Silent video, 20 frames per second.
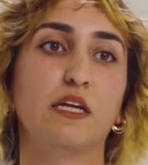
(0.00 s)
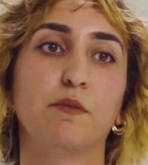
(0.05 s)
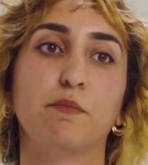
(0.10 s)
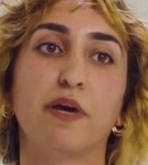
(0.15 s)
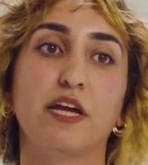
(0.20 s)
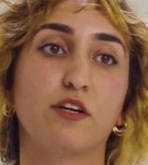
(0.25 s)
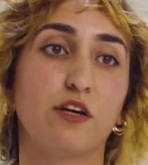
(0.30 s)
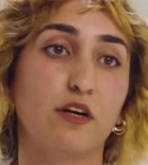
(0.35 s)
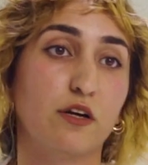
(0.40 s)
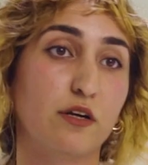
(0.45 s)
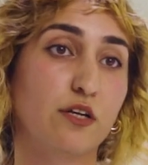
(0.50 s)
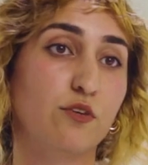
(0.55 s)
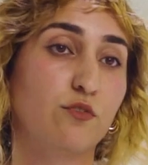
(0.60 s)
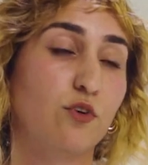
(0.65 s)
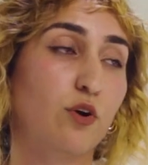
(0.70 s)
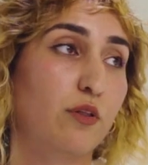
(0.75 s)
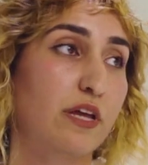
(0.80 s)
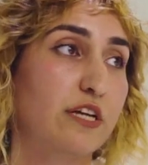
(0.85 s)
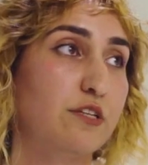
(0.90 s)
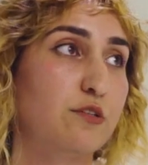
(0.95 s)
In my current
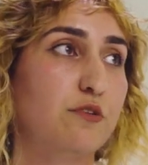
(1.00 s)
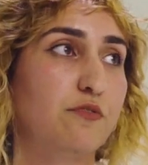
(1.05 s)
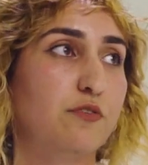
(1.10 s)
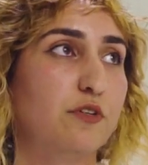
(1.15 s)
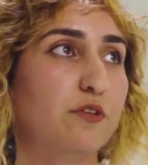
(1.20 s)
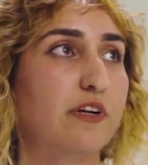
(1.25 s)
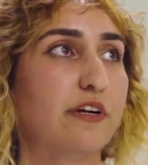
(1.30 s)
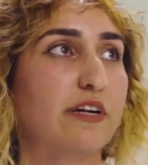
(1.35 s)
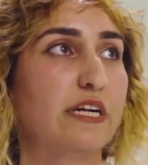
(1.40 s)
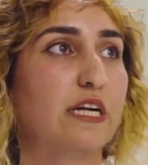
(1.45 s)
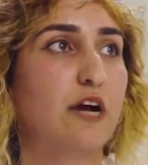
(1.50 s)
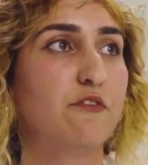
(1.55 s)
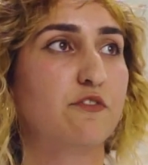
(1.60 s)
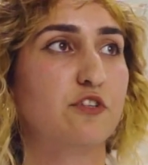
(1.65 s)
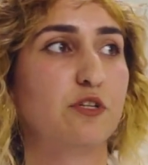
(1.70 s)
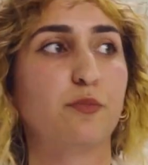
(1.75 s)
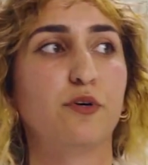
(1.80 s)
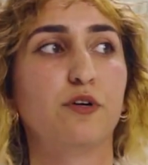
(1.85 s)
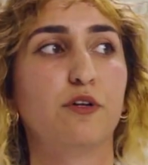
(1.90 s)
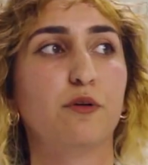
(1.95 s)
role, I do feel very
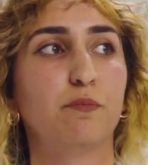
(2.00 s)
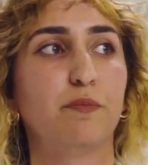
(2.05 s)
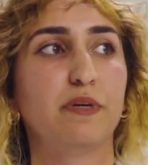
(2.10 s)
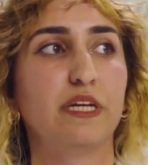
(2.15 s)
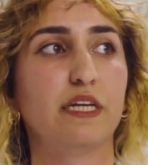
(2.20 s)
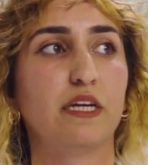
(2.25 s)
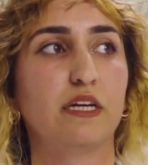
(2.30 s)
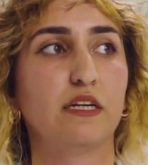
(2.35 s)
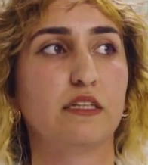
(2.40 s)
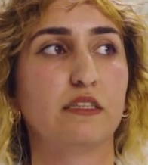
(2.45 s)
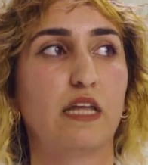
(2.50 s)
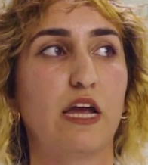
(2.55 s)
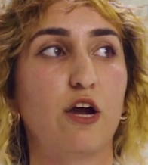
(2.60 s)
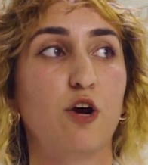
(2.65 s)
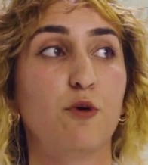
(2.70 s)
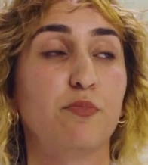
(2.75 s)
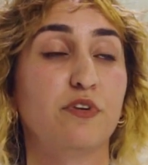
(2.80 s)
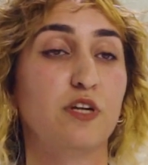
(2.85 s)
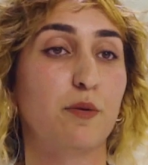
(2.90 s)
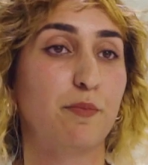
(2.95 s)
comfortable being
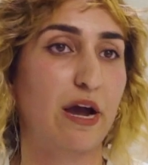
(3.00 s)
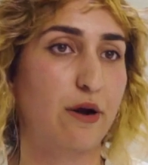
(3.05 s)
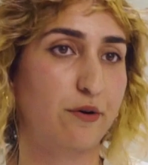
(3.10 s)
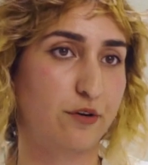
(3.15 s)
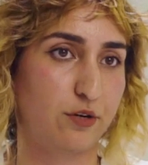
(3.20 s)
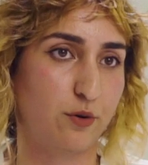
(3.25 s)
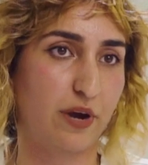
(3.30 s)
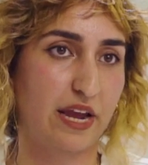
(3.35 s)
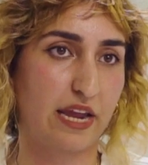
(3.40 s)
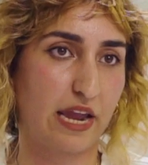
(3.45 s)
open about who I